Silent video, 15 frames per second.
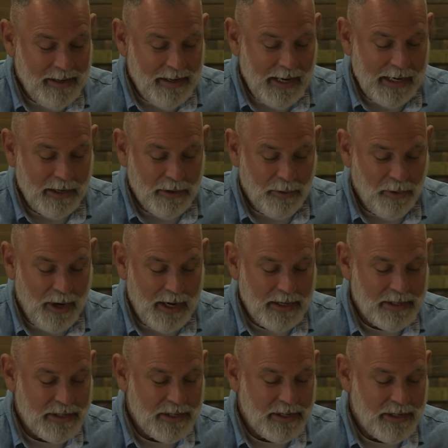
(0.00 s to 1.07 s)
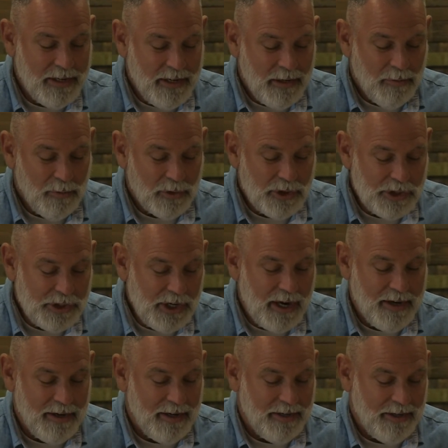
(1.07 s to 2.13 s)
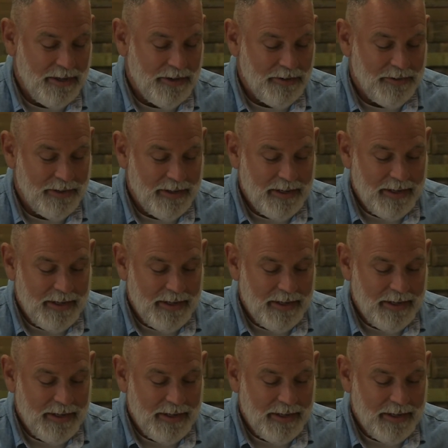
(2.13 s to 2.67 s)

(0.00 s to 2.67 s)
and Christ will shine on you.